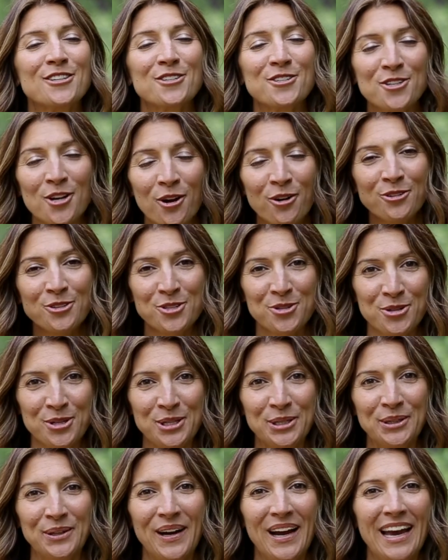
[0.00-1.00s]
so
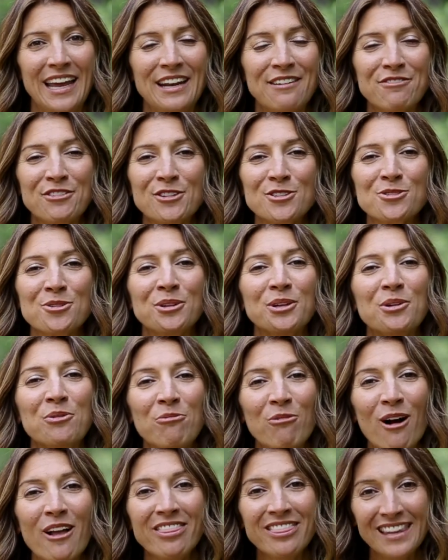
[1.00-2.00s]
true. And if there's only
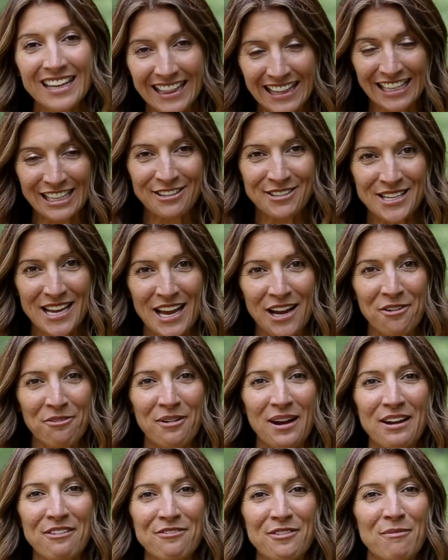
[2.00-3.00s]
one thing that you take
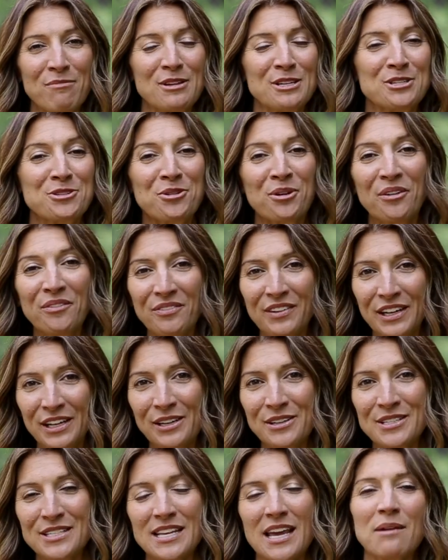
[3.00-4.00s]
away from this short
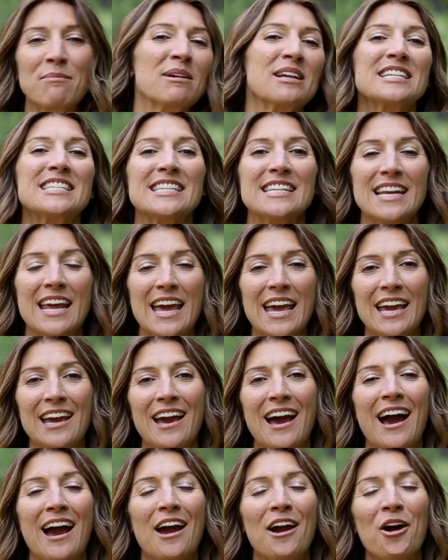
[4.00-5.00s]
video segment today,
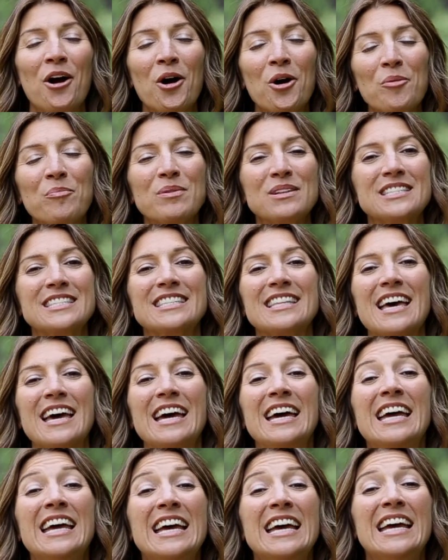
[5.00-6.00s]
I hope it's
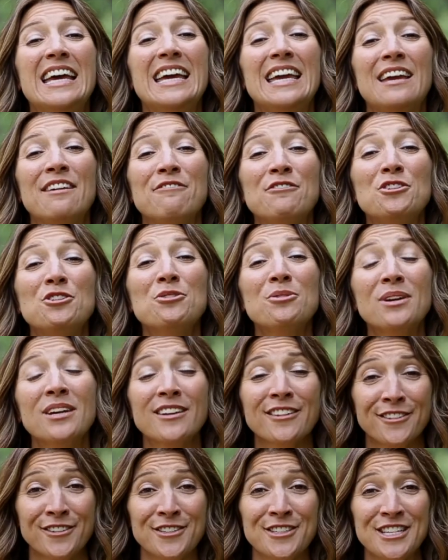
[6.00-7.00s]
that if you
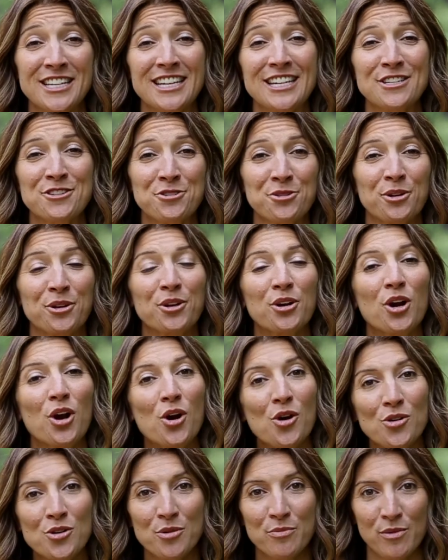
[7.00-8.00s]
can learn to control your
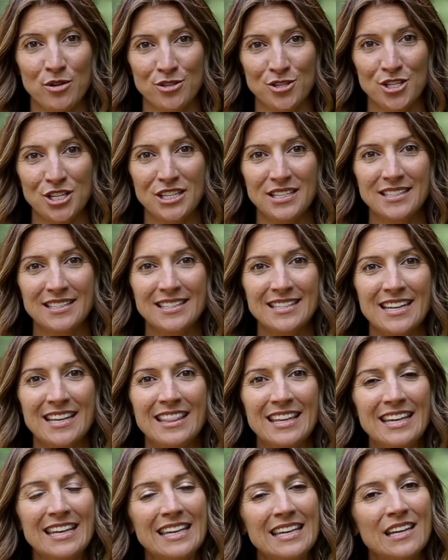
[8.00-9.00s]
own emotions in
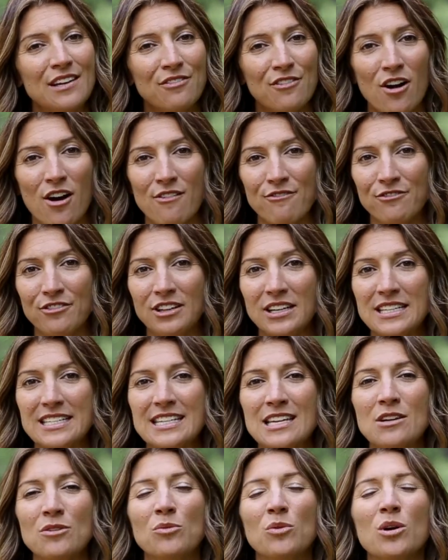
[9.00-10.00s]
the heat of conflict,
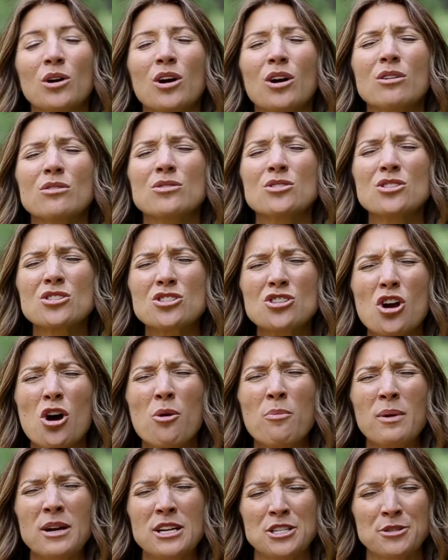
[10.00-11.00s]
it will go so
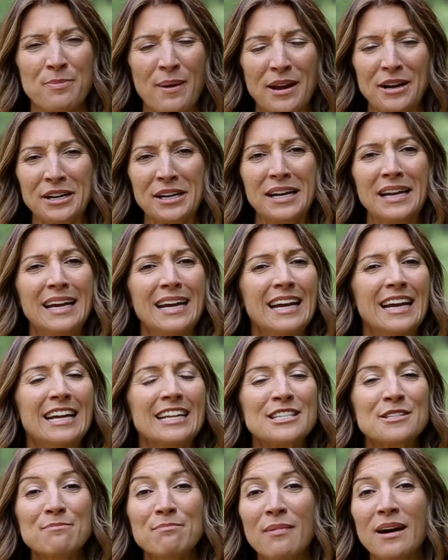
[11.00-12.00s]
much better.
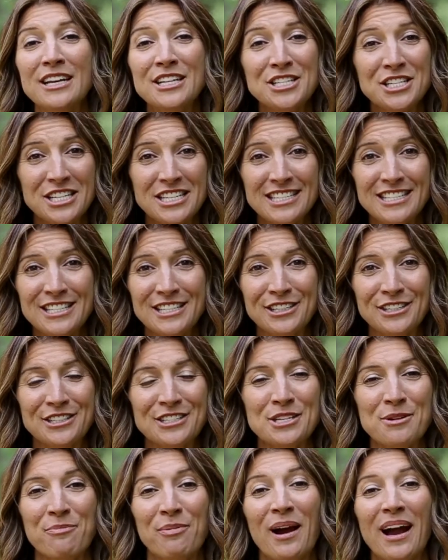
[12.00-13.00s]
It's much easier
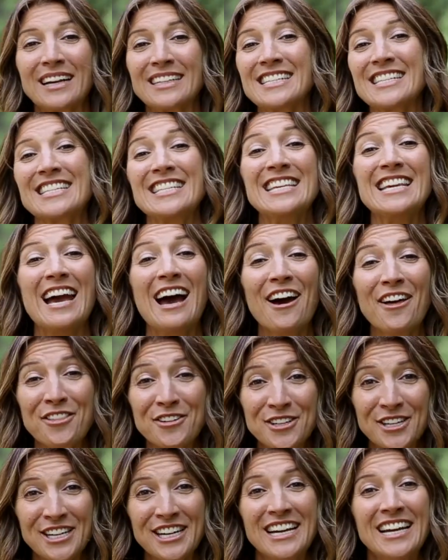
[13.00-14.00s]
to practice the
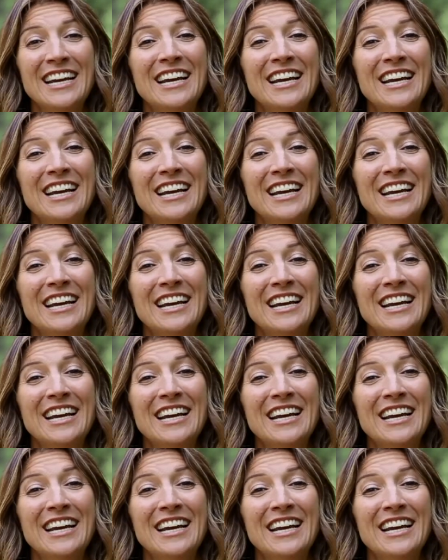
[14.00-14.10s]
other